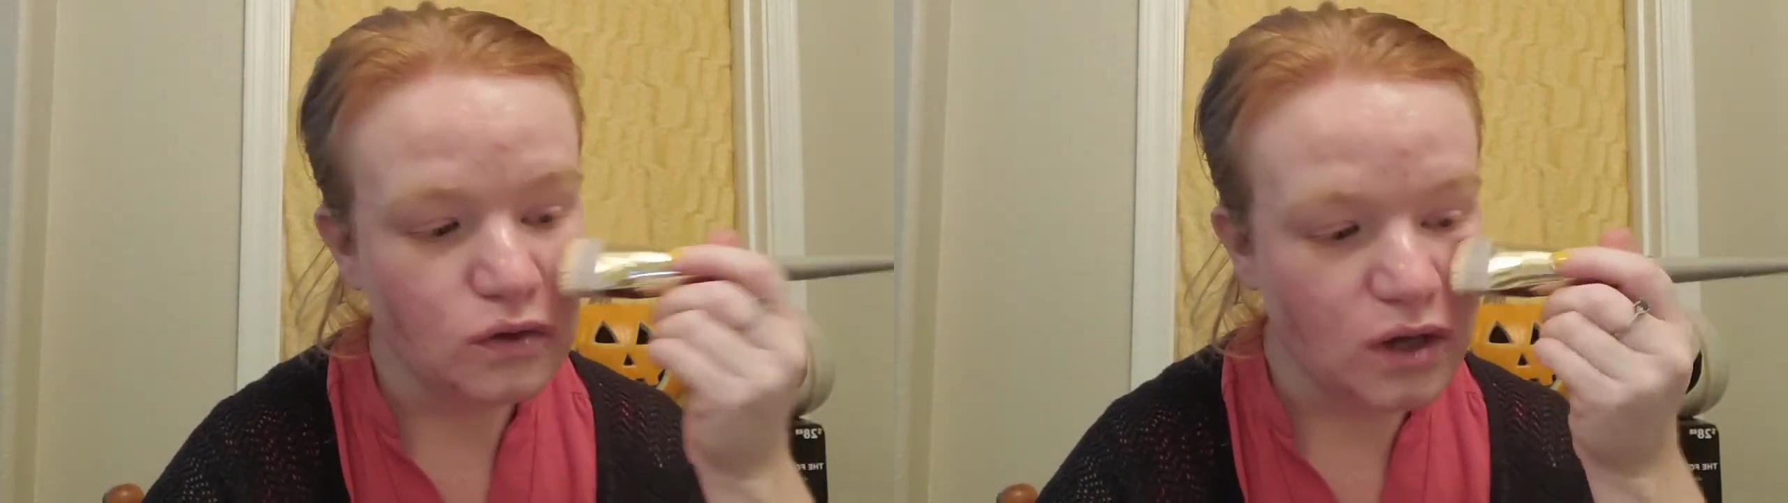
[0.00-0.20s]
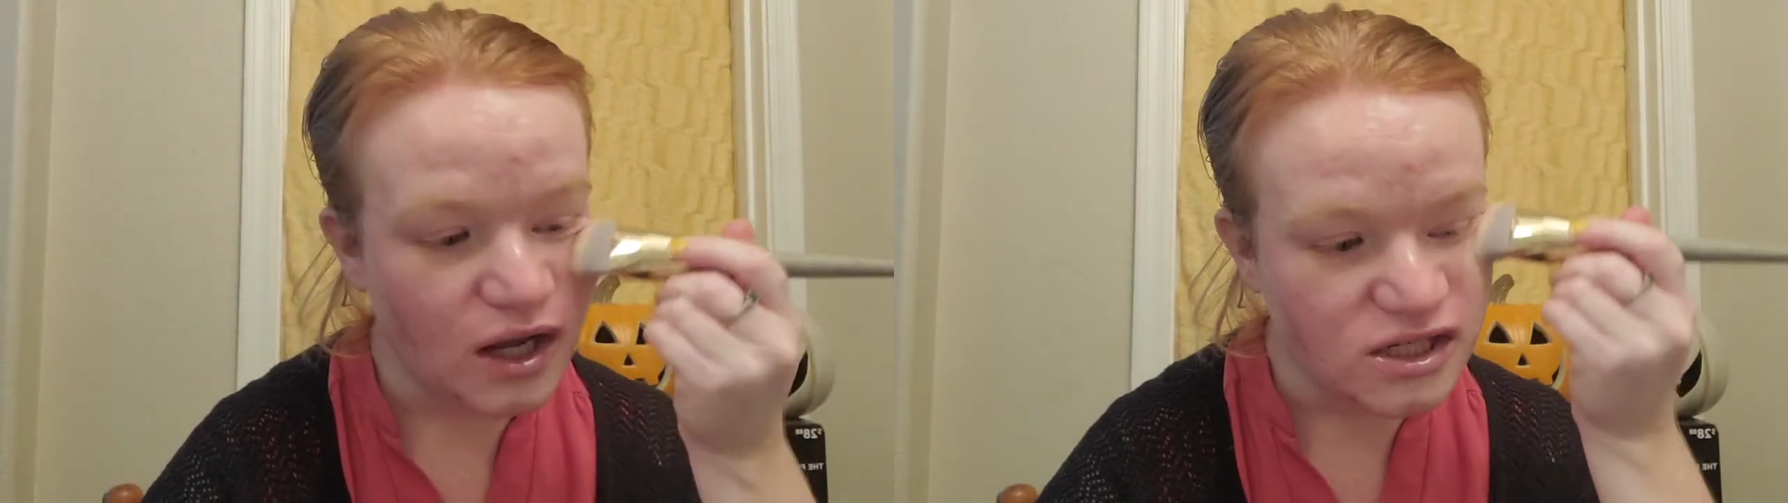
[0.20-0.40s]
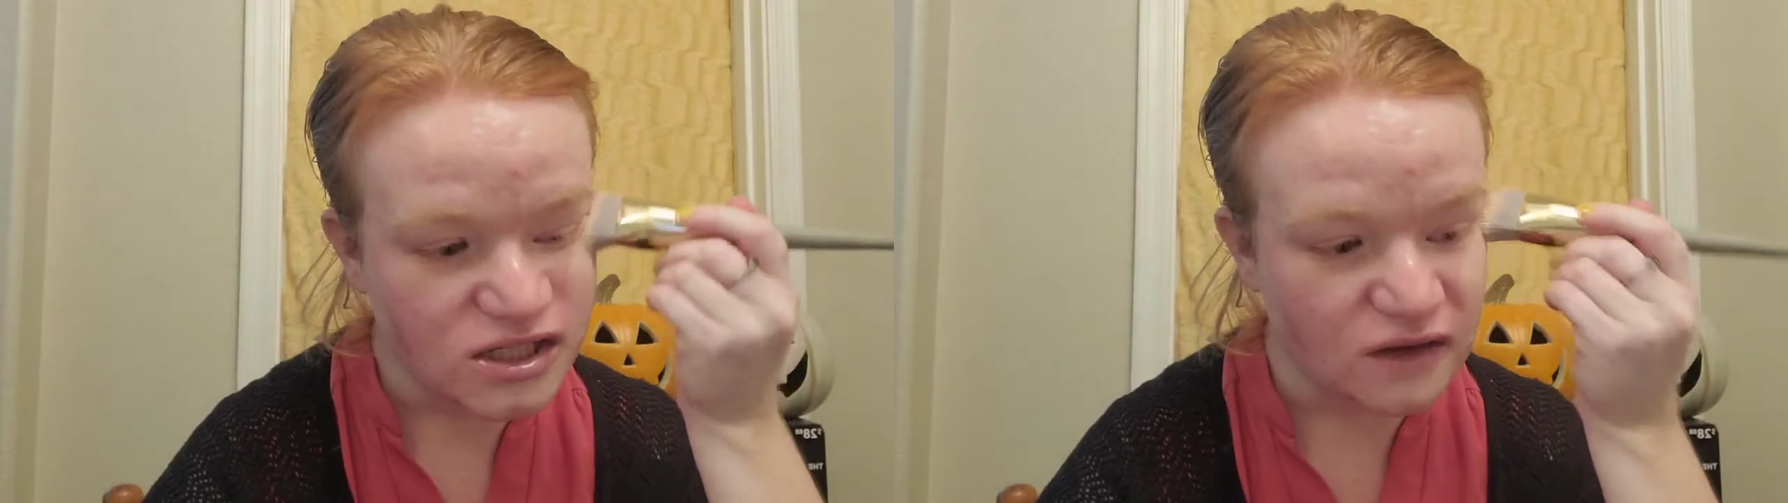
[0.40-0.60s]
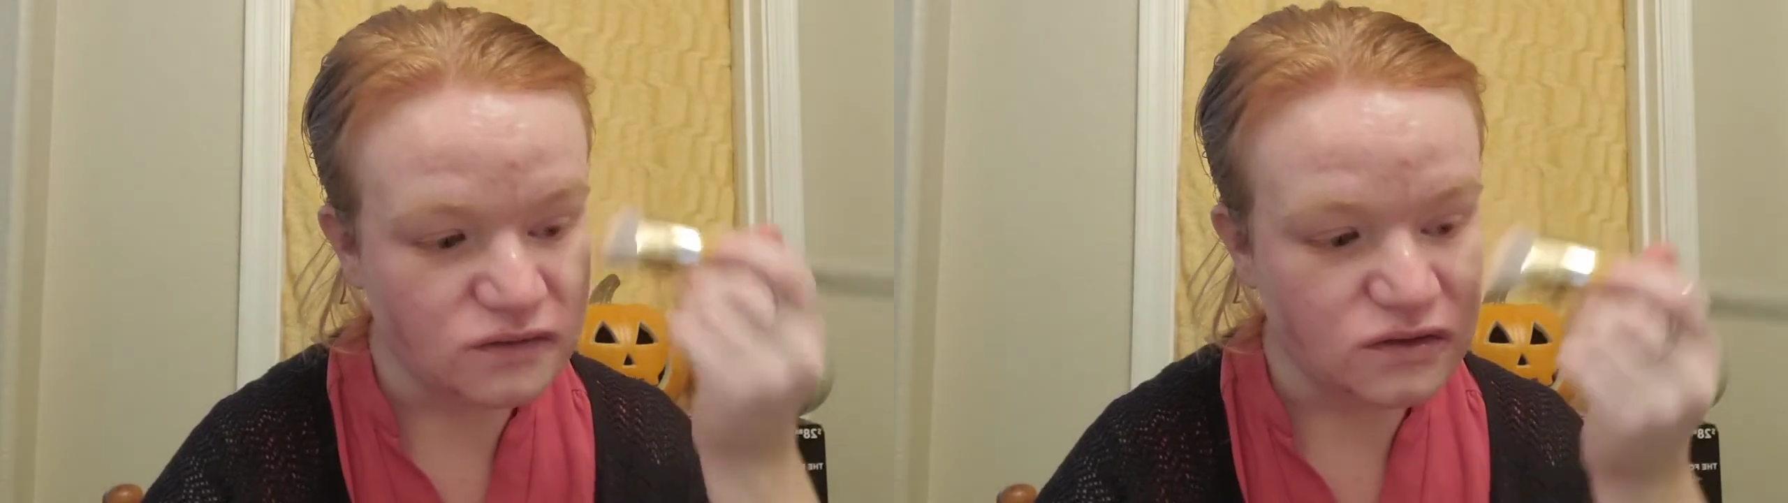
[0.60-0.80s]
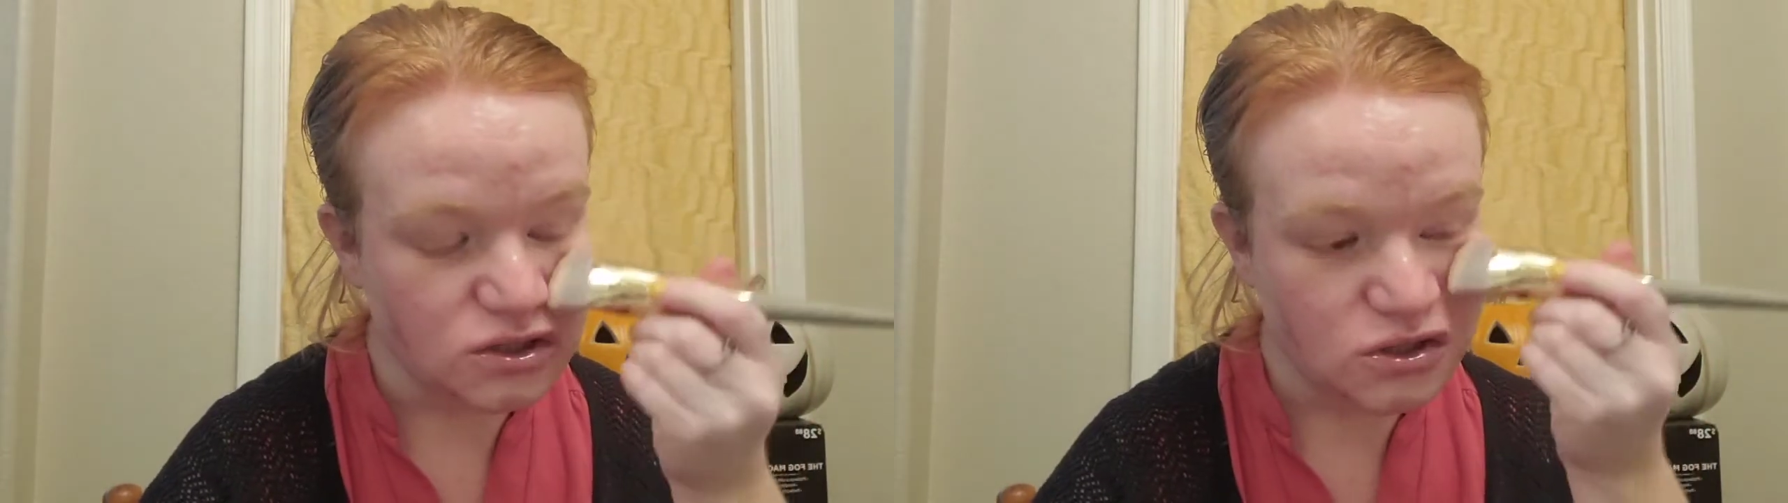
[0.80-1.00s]
I just have
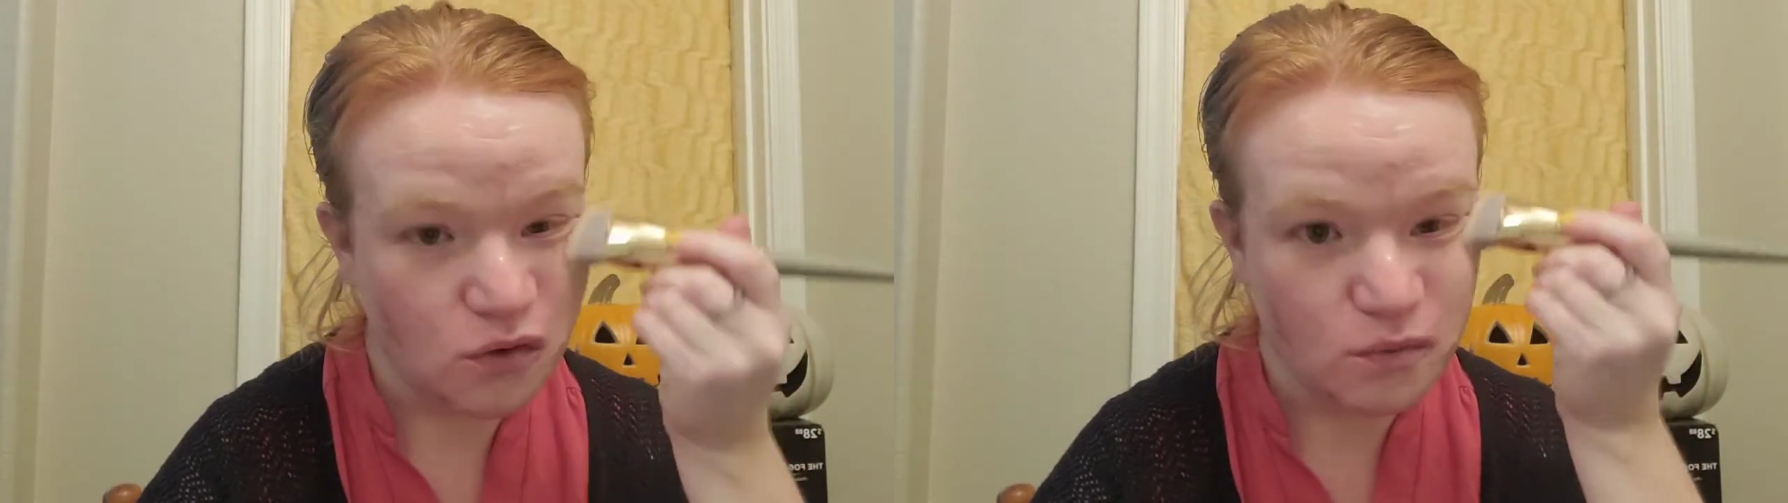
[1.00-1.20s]
so